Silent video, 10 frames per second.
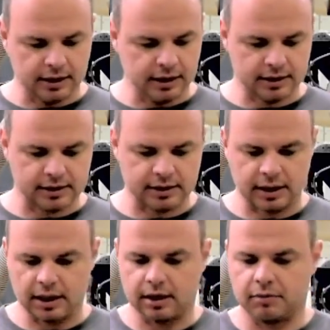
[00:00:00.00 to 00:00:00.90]
It's
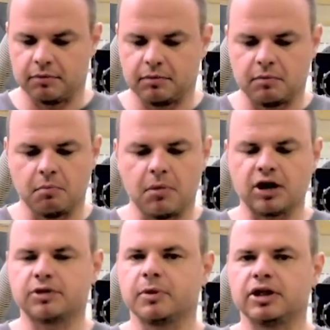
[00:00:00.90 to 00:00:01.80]

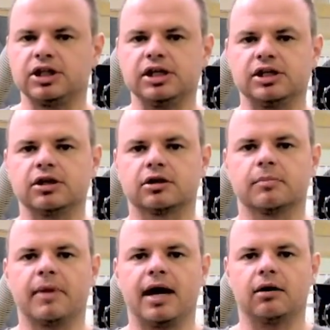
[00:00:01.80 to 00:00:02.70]
much easier
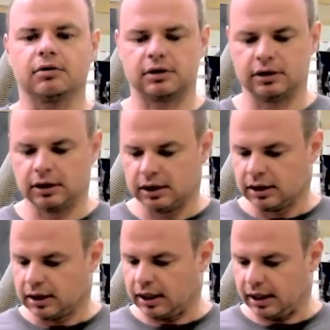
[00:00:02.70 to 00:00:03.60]
to mount,
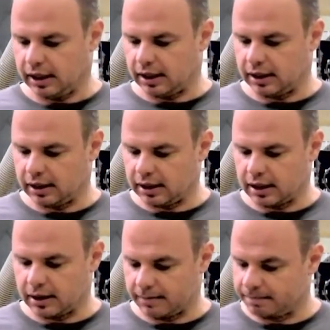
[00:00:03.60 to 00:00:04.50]
and
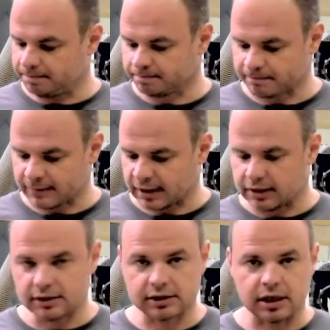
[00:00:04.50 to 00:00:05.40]

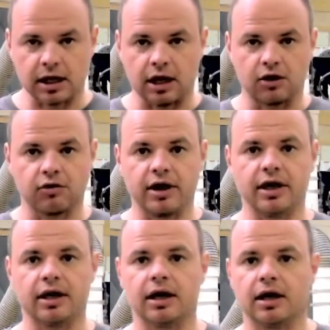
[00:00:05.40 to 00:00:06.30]
just a
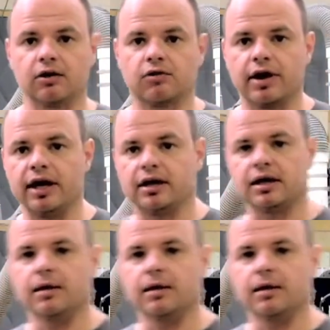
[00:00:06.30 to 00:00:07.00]
great